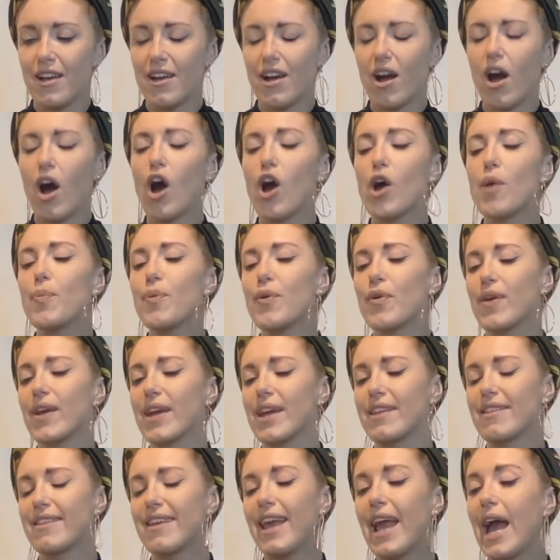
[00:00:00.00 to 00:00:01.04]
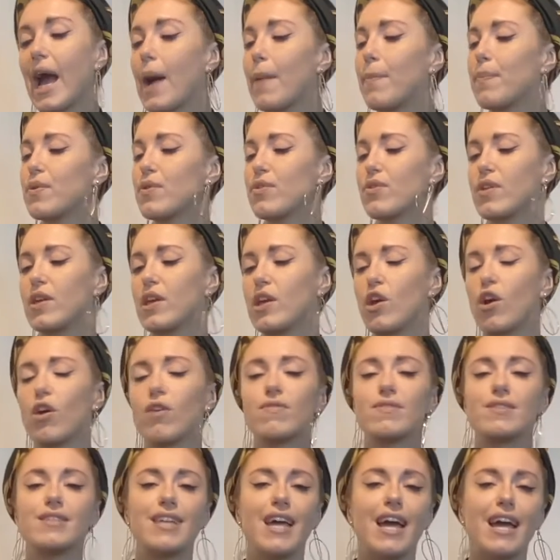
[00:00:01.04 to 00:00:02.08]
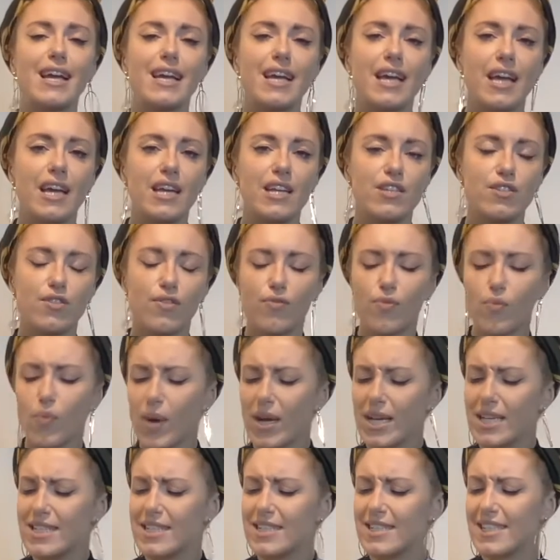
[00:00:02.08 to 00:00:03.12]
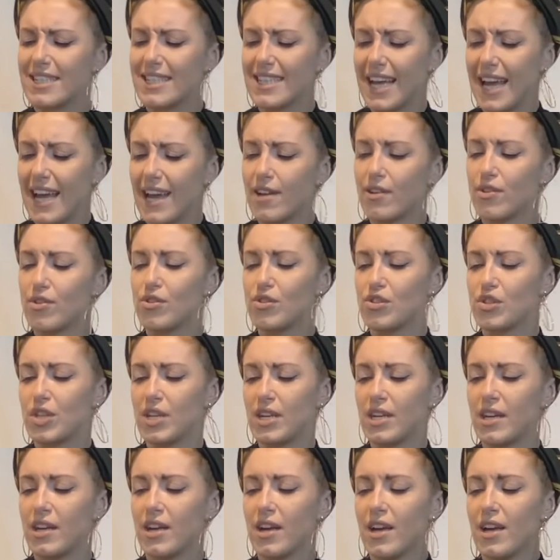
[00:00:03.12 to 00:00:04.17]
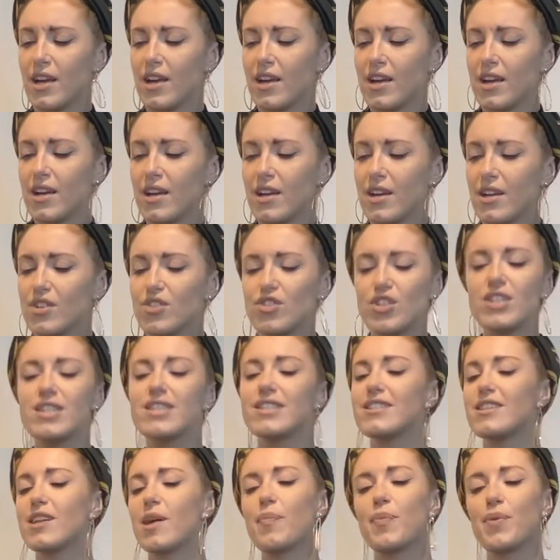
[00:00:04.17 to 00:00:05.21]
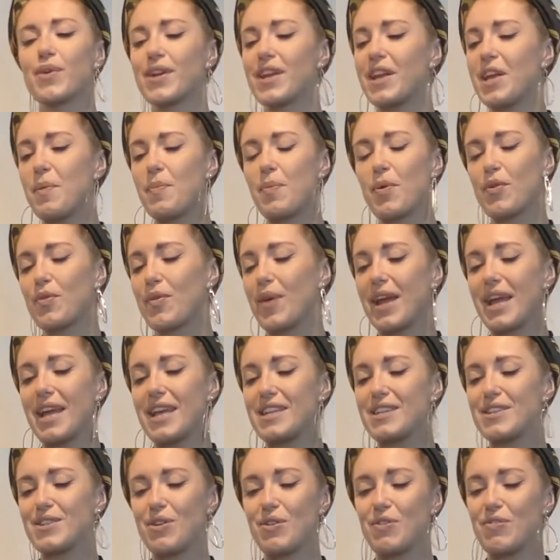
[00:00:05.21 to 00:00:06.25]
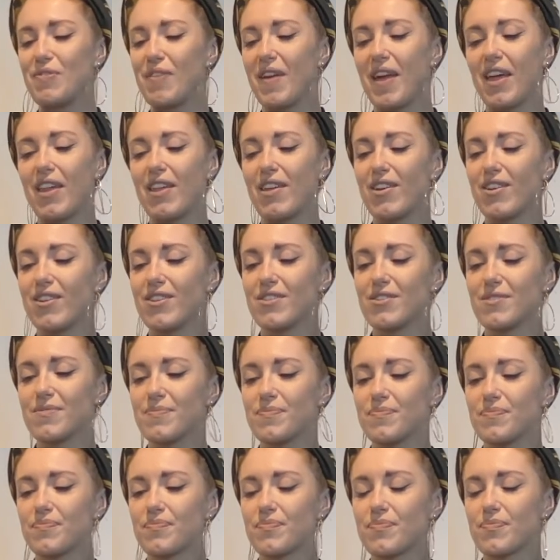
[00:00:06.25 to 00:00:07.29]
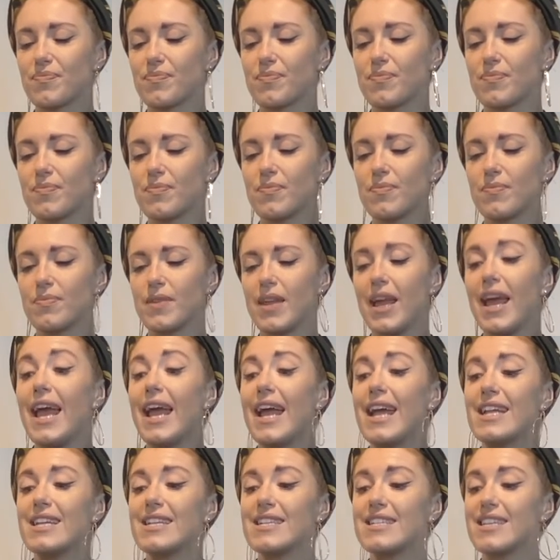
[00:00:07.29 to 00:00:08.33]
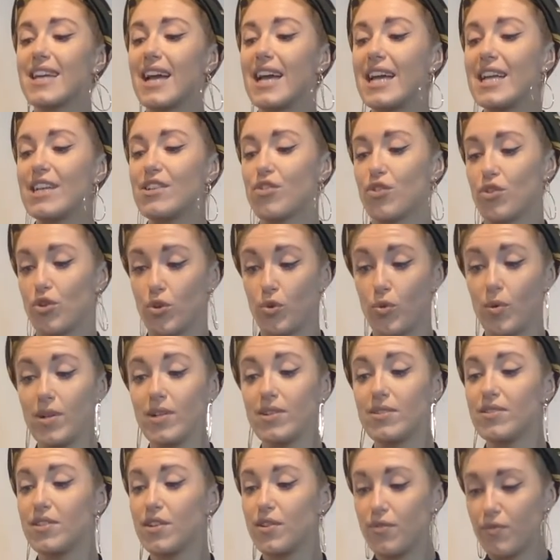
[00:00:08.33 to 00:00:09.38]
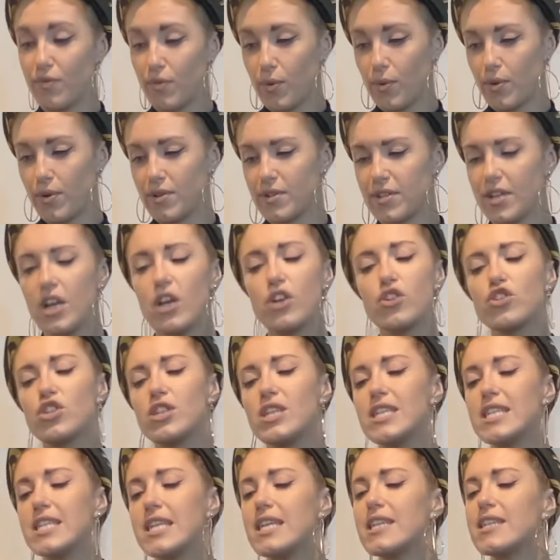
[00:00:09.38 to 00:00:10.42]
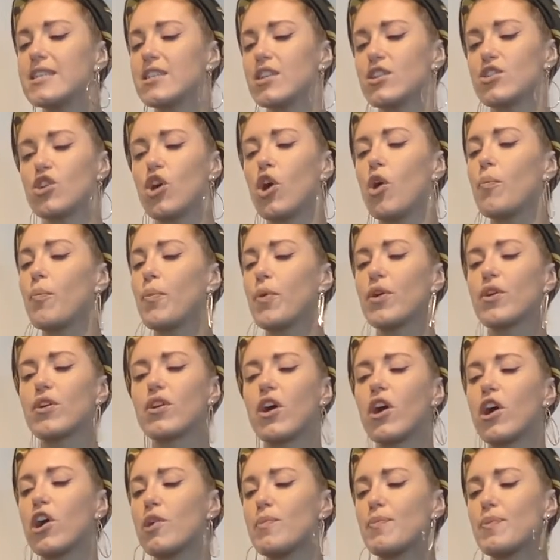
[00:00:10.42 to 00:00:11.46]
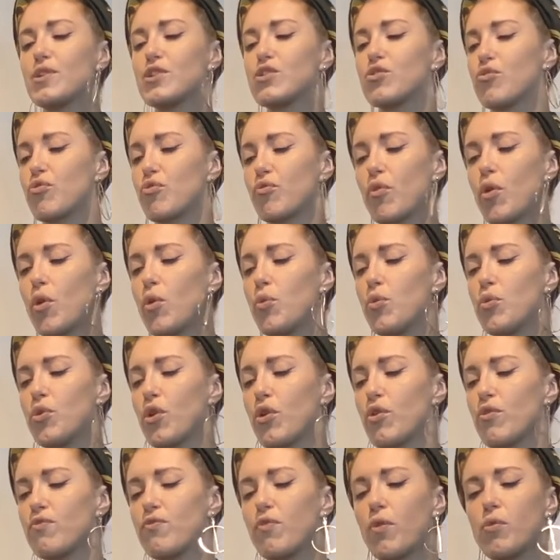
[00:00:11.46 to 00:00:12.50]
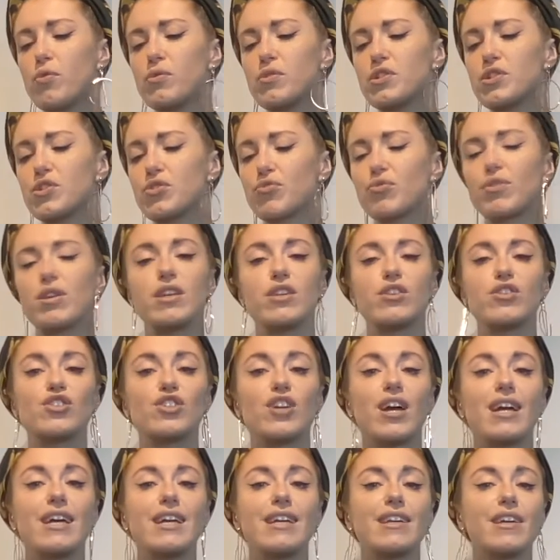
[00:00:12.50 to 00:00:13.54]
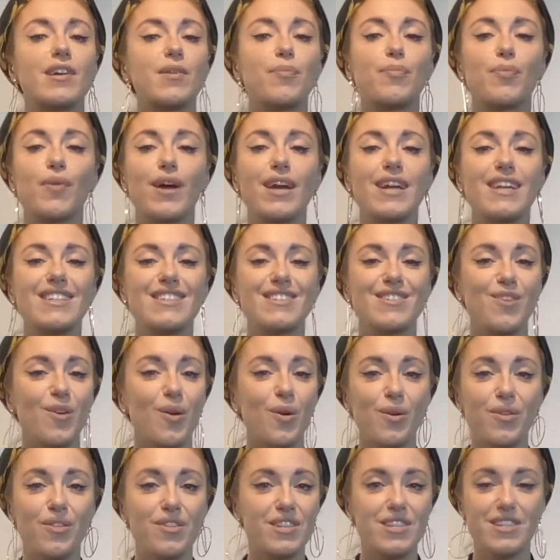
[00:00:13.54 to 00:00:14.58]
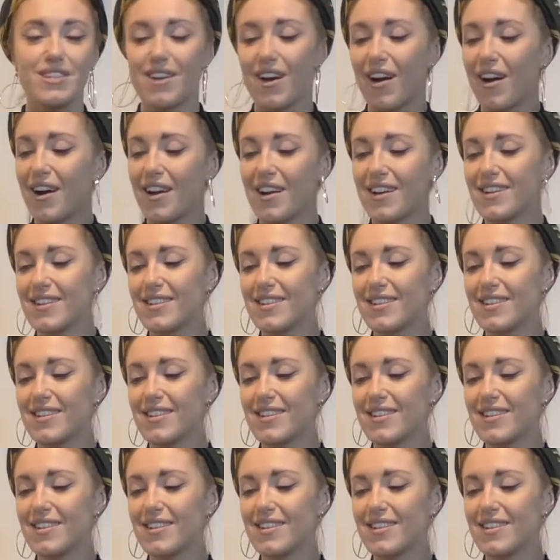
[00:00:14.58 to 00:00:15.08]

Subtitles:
harbouring the apathy of decades of wasted energy. She stubbornly parades her failure. Inside her quilted fort, she sits atop her garbage throne, her phone screen shining bright North Star,